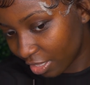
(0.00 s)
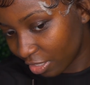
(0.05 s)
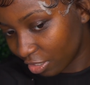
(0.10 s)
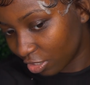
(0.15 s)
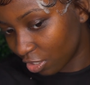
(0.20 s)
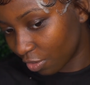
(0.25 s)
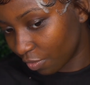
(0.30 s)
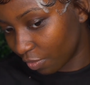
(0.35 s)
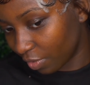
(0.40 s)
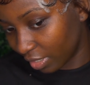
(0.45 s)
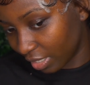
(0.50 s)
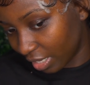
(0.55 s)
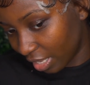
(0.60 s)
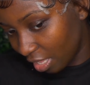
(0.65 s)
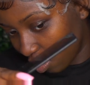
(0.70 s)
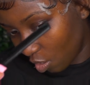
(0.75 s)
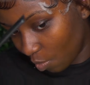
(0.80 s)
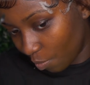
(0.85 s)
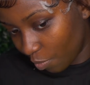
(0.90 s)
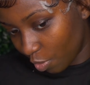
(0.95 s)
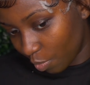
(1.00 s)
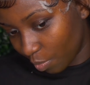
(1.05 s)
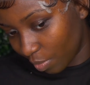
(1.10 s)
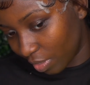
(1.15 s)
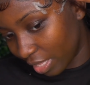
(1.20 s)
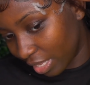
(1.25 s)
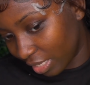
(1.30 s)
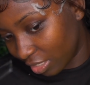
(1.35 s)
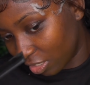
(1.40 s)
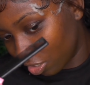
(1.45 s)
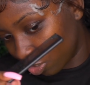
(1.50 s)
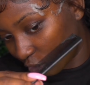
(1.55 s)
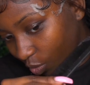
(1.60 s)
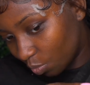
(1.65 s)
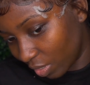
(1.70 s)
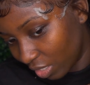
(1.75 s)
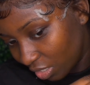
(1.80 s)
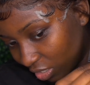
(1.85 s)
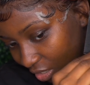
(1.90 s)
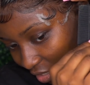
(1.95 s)
to really help you in that
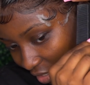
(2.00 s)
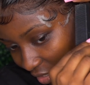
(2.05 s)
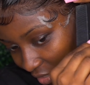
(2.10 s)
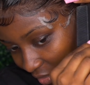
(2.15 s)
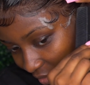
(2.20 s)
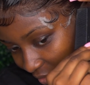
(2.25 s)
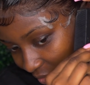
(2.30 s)
situation.